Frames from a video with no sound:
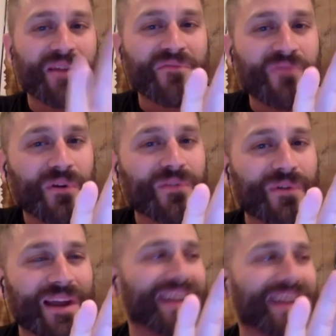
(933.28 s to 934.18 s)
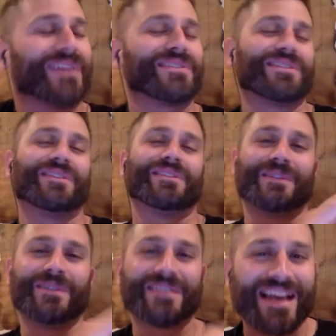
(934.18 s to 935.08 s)
fourth right now. So as okay.
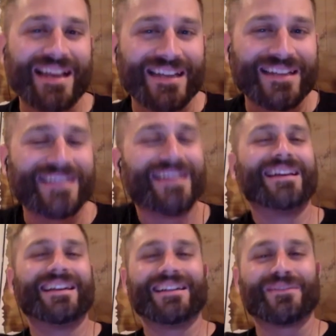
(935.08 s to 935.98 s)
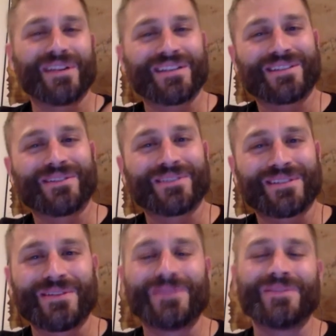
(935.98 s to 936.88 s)
soon as I can All right. finish those
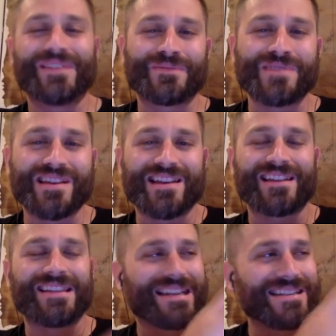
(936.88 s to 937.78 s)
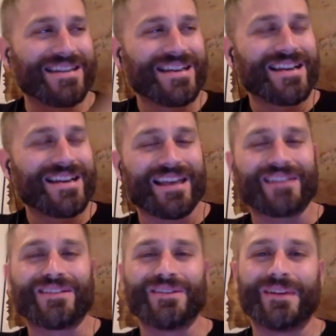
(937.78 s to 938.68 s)
two this week and then
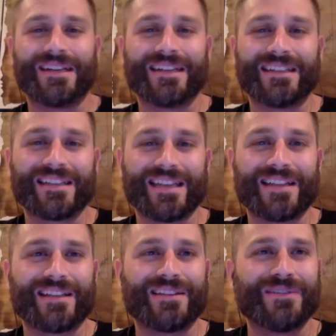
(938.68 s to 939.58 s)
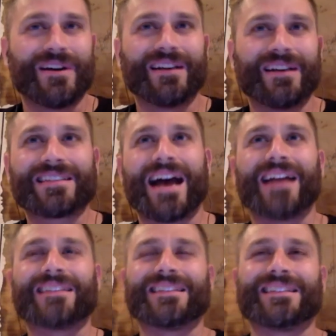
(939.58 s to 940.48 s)
get to uh, get to uh,
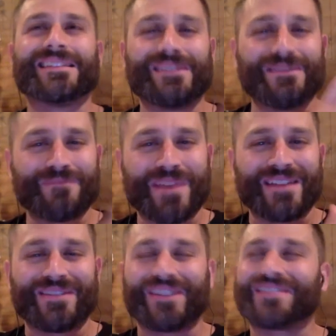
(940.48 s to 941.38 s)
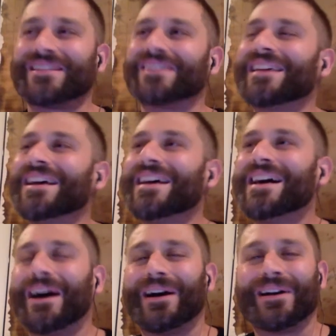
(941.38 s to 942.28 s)
Scott's and pay Justice,
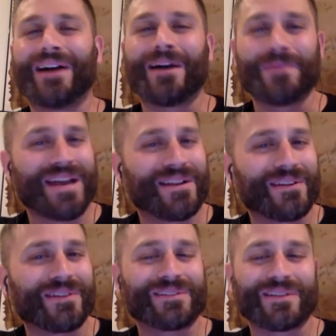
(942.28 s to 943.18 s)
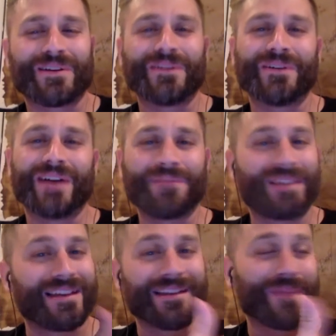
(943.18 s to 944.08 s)
uh, I'll be on yours. So I'm
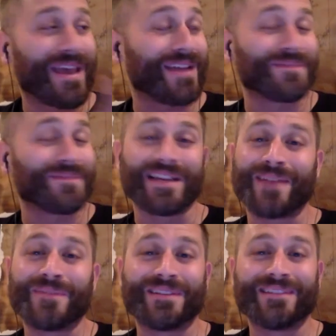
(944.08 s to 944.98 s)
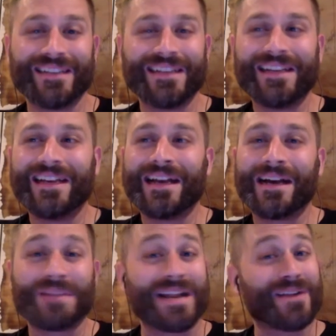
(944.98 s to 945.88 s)
like, man, I'm like, I've been
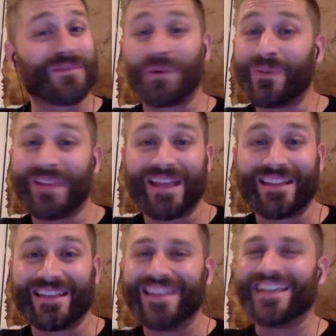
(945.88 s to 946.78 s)
been on a roll lately,